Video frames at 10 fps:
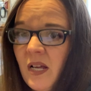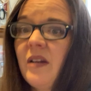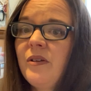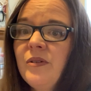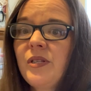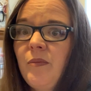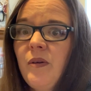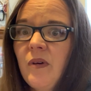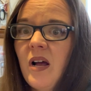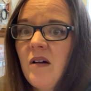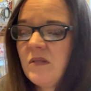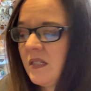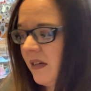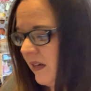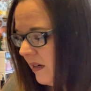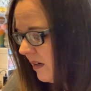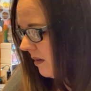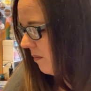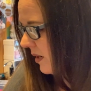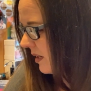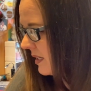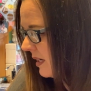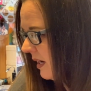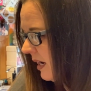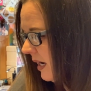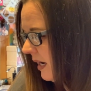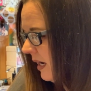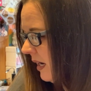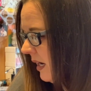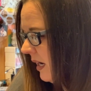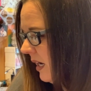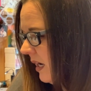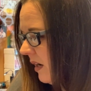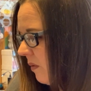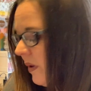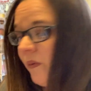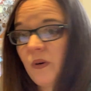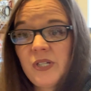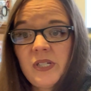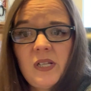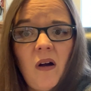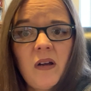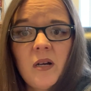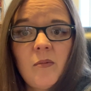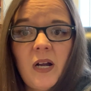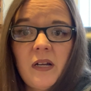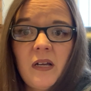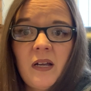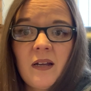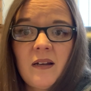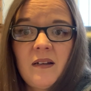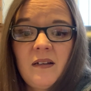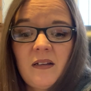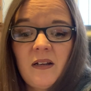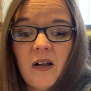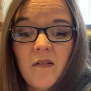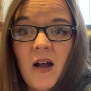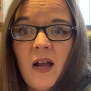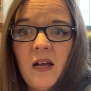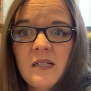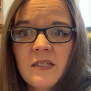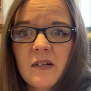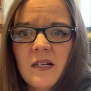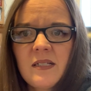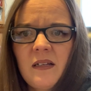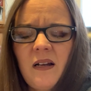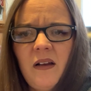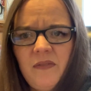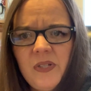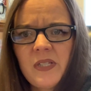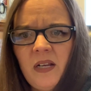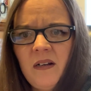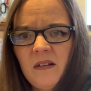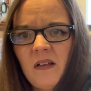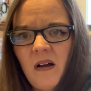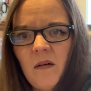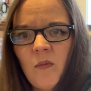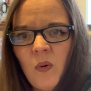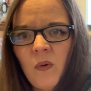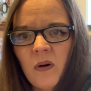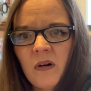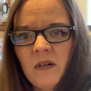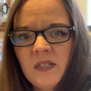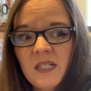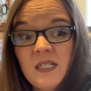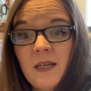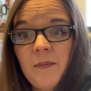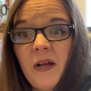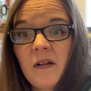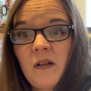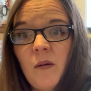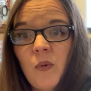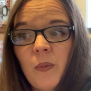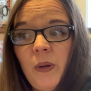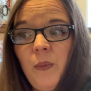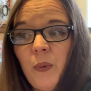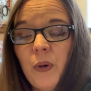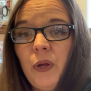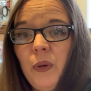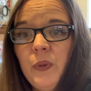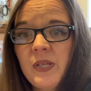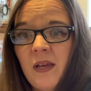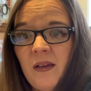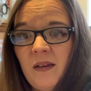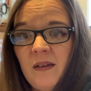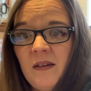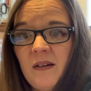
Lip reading: it used to be when I was a kid. But we were just talking about it, and you know, I asked her, I said, have you seen a lot more, does it seem like a lot more people are using?